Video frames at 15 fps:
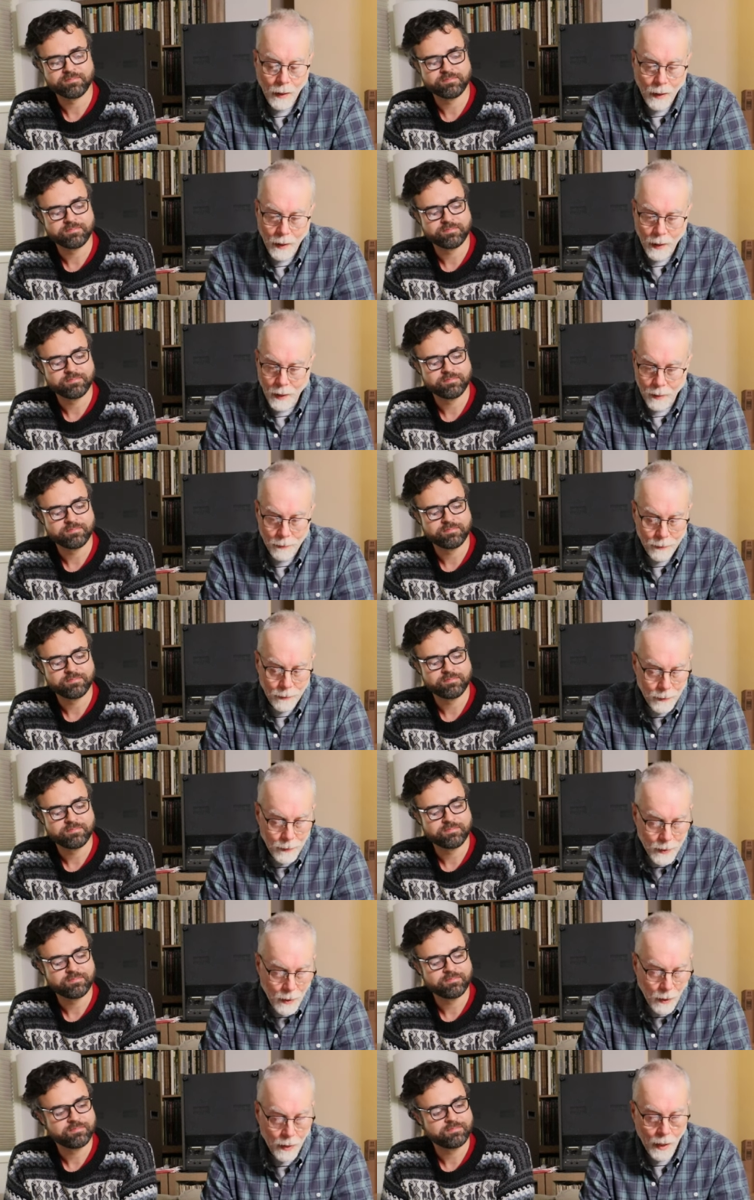Speaker 1: Um,
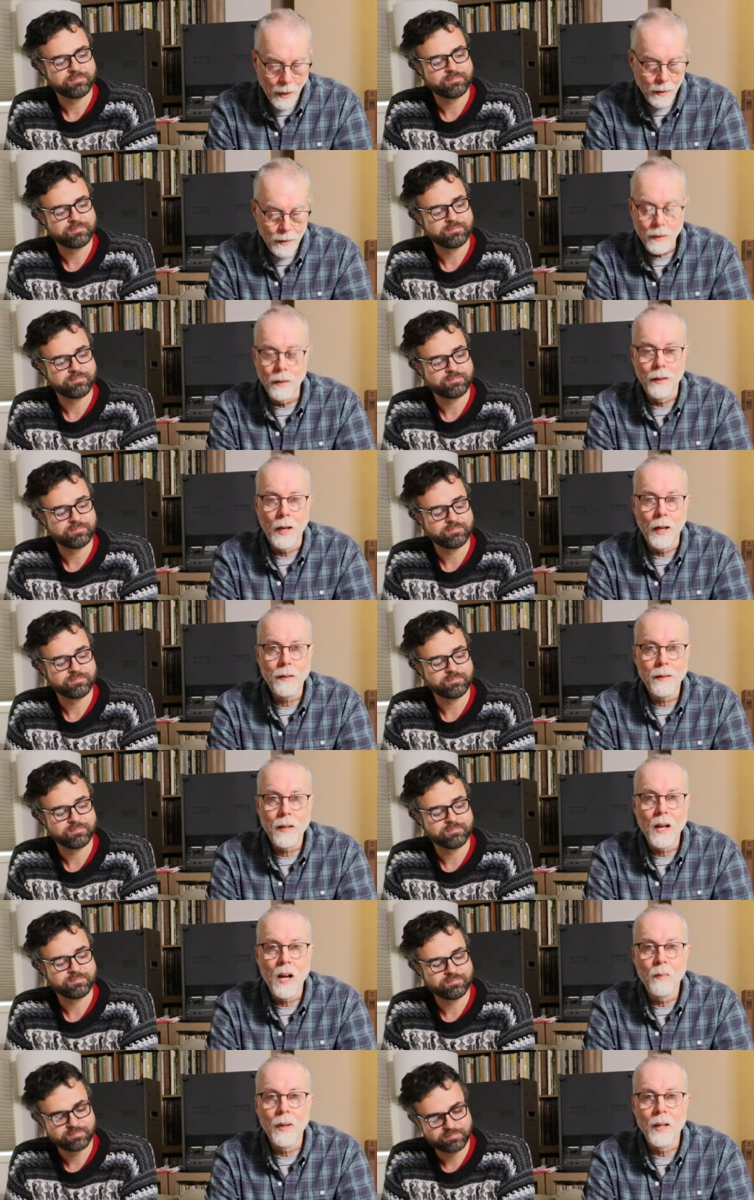so yeah, so that's
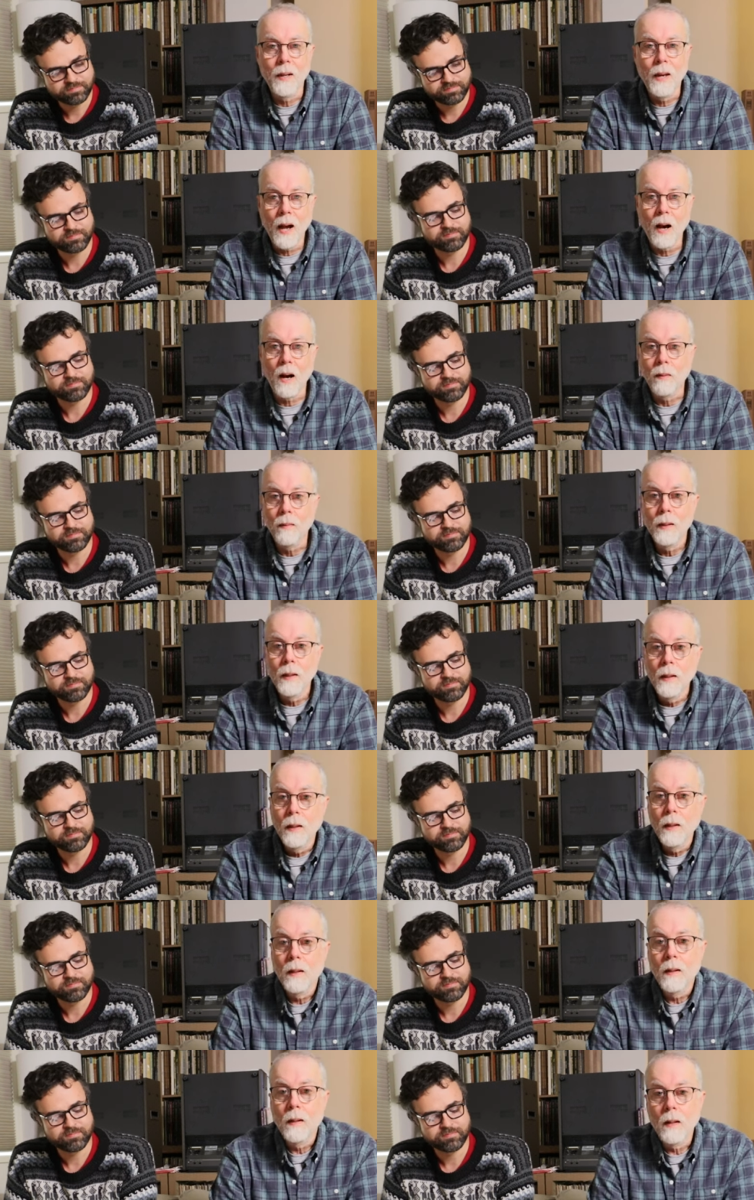coming. Now,
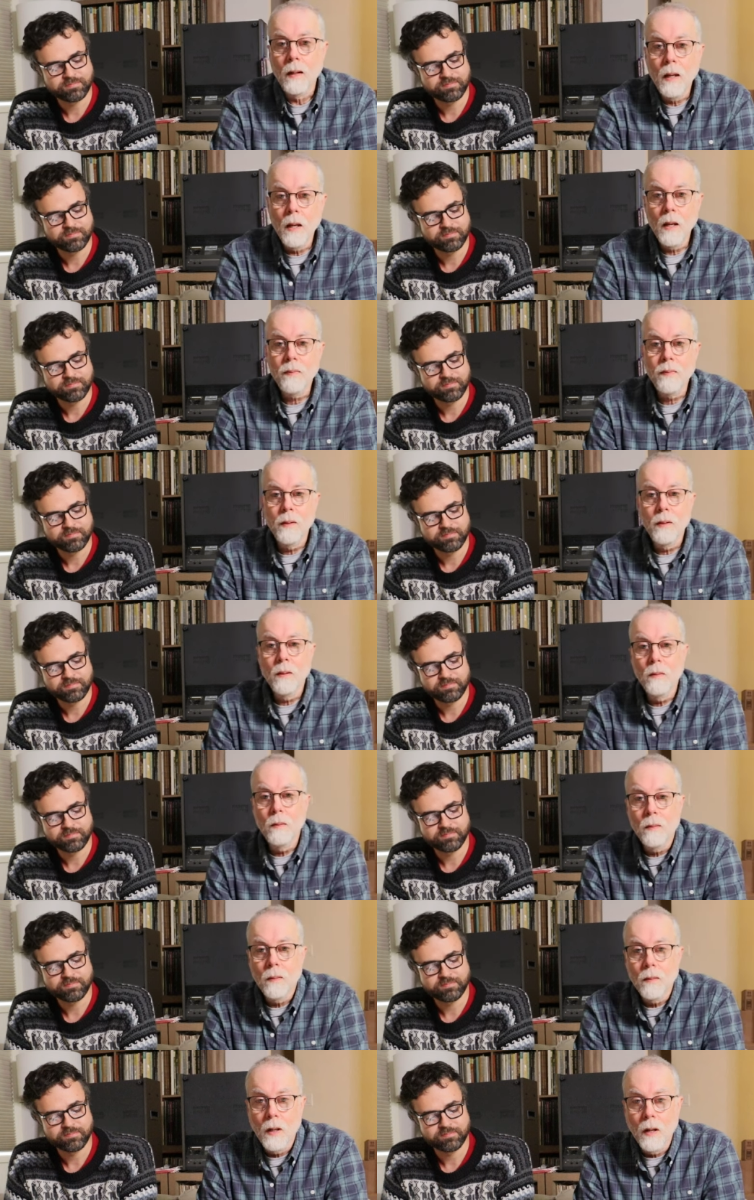if
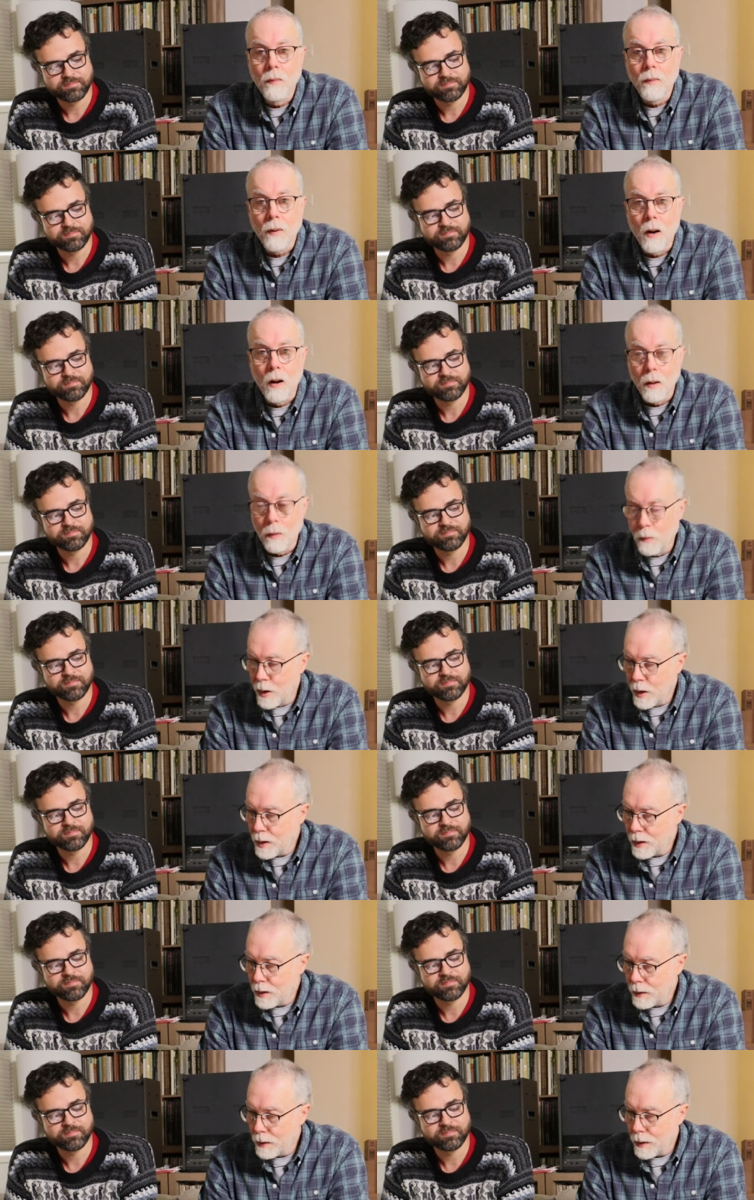you have
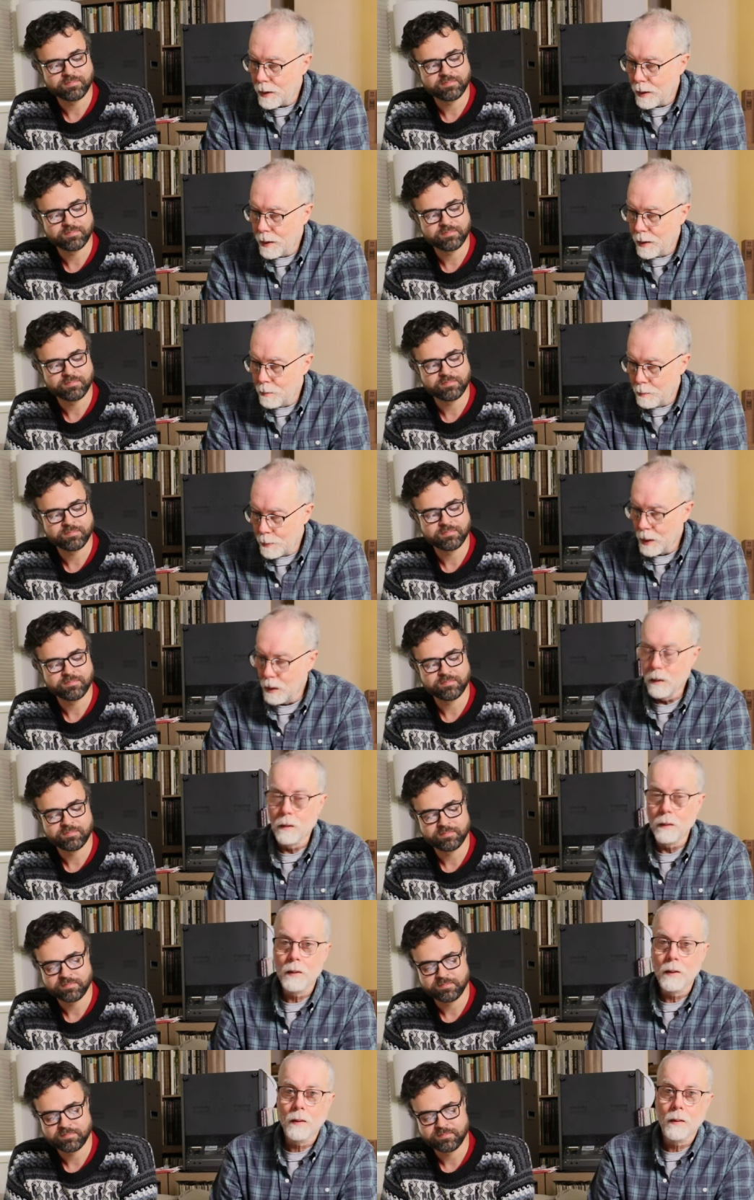already uh,
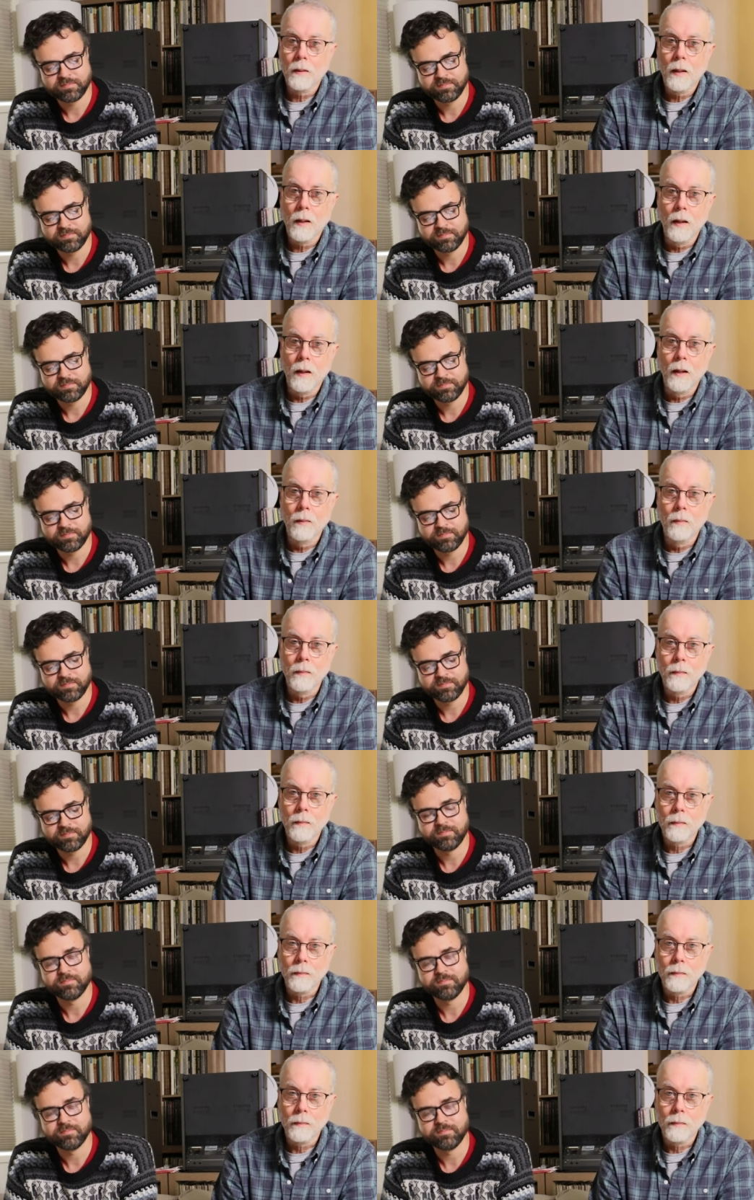built um,